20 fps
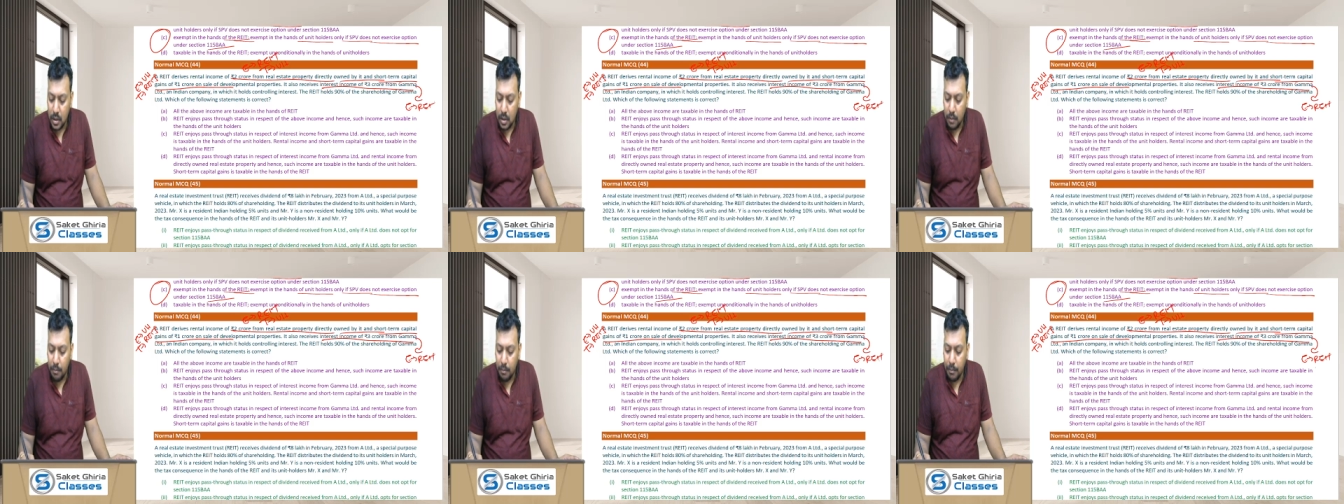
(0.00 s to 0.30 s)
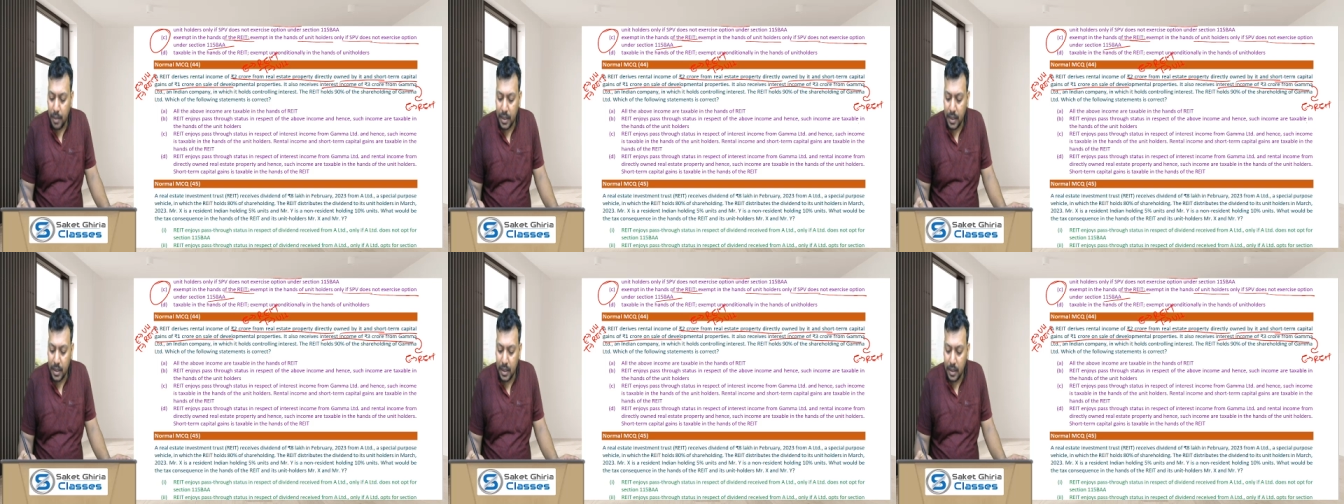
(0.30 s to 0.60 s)

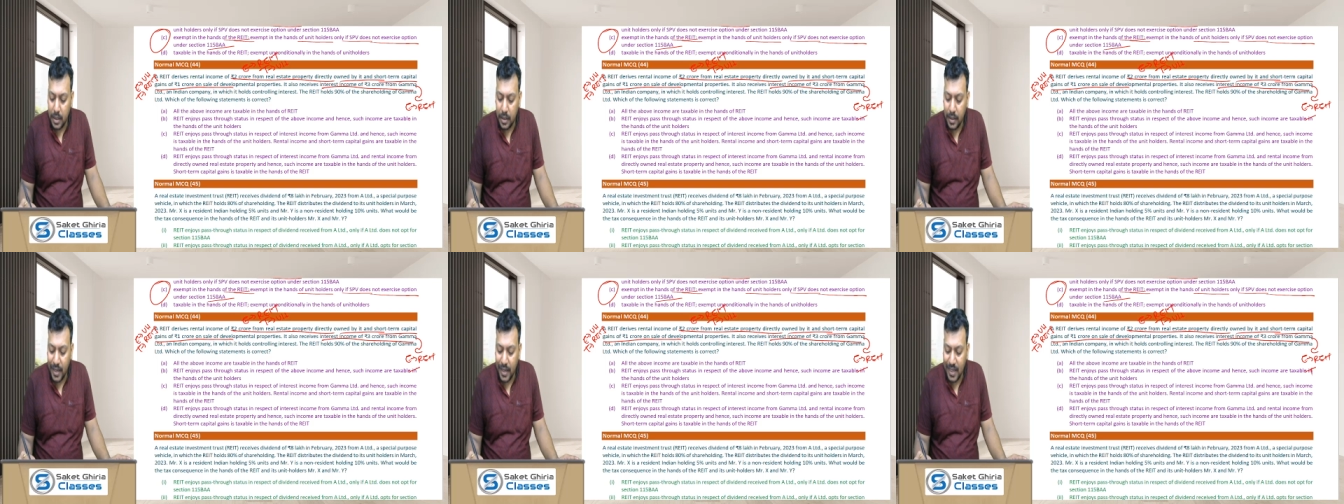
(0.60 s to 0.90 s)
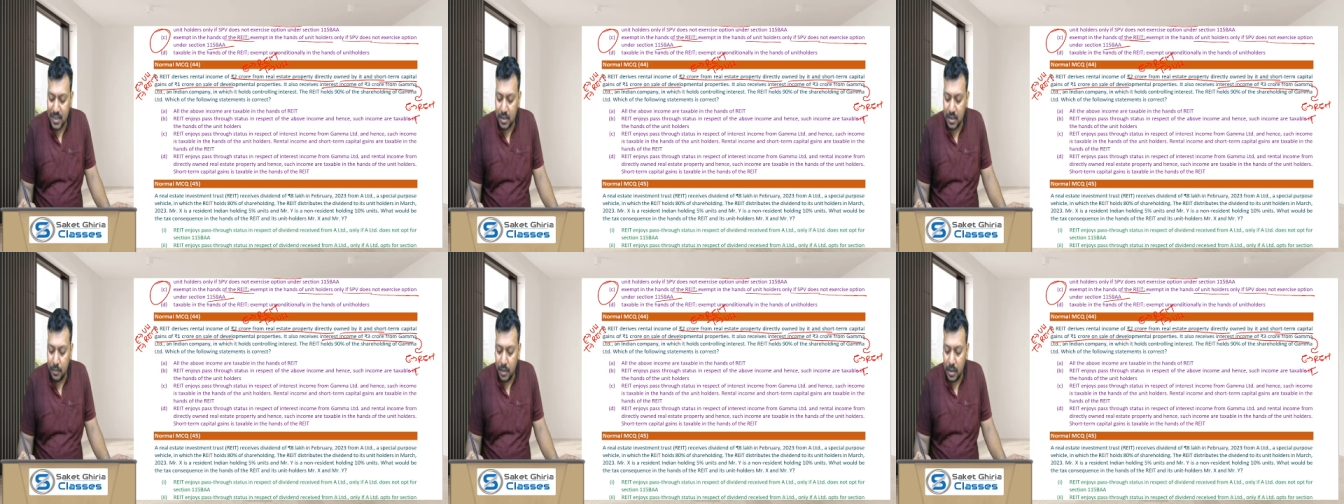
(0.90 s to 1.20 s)
but
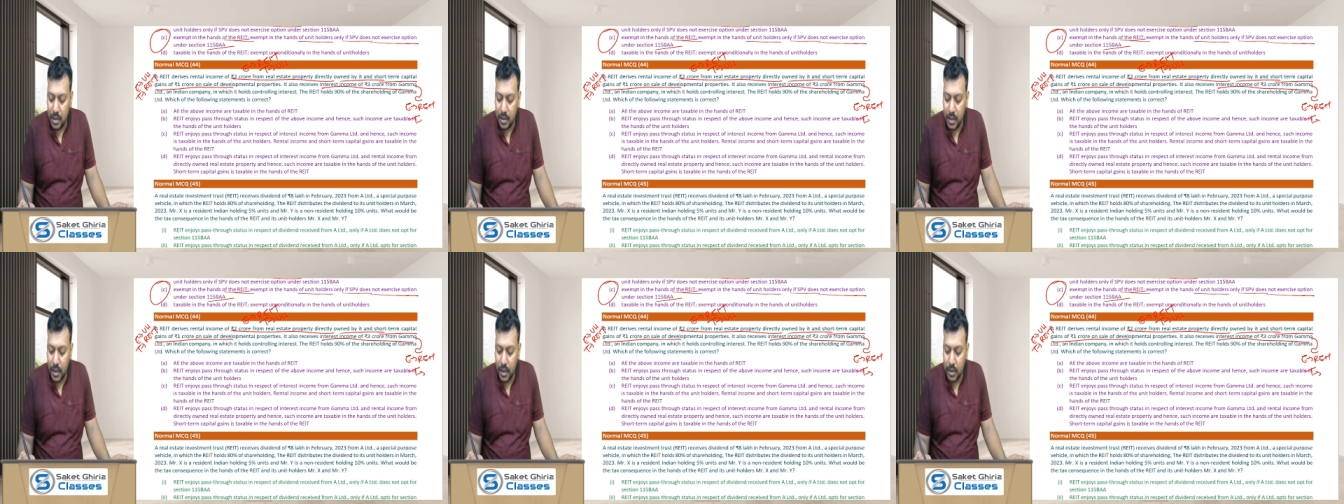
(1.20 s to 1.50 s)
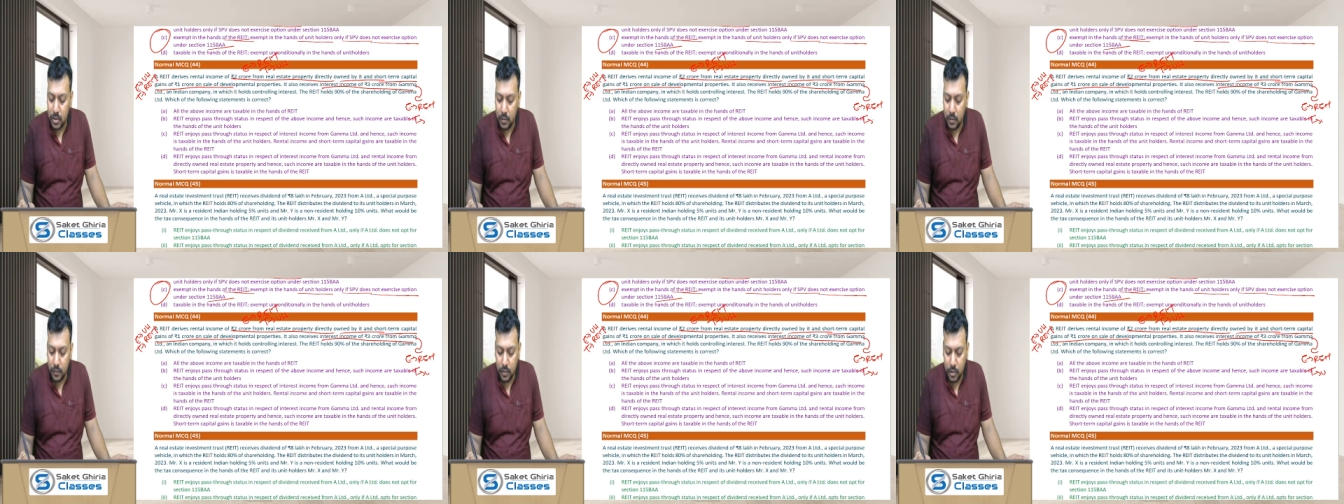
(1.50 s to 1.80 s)
taxable in the
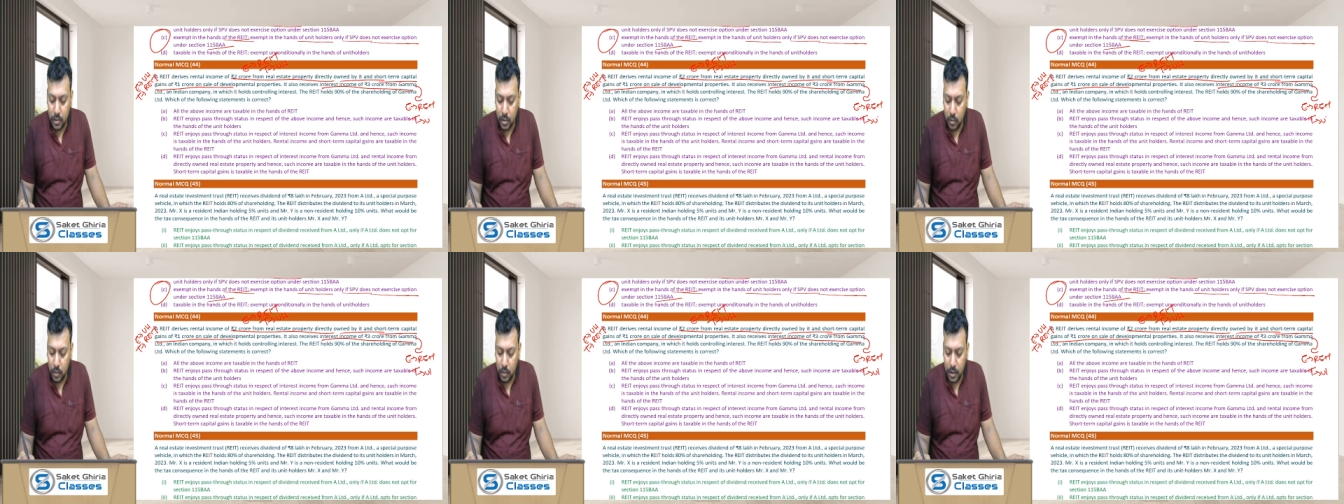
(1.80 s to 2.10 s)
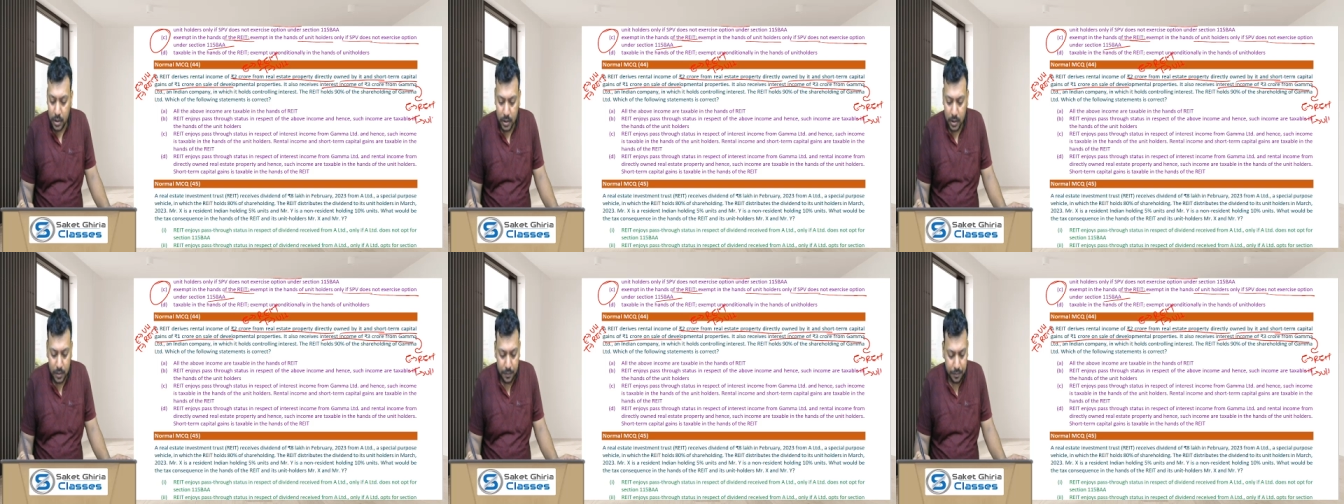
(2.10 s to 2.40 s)
hands of unit
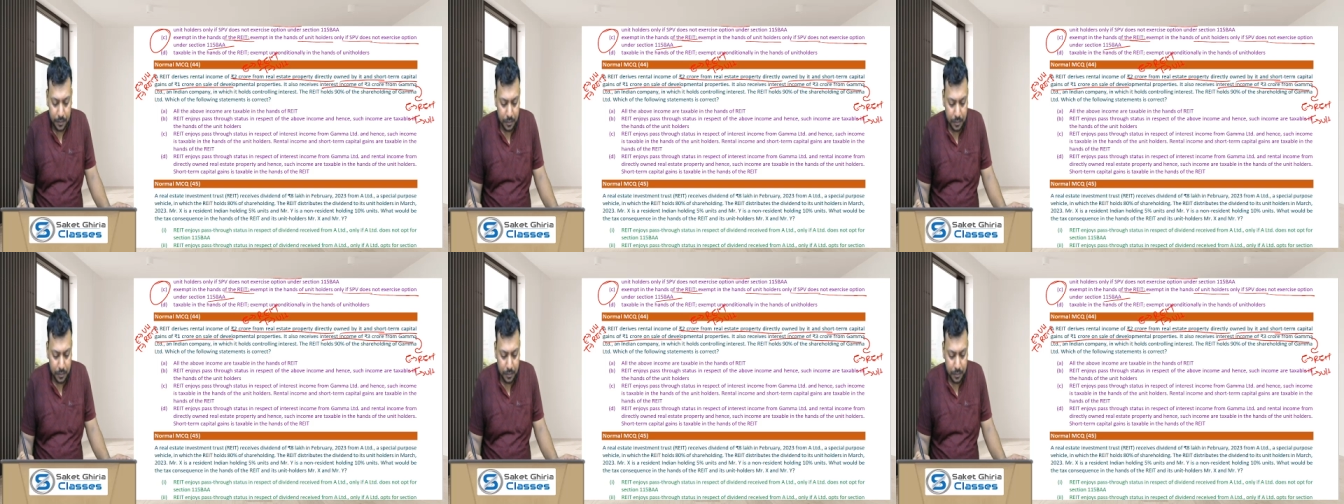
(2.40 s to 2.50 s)
holders.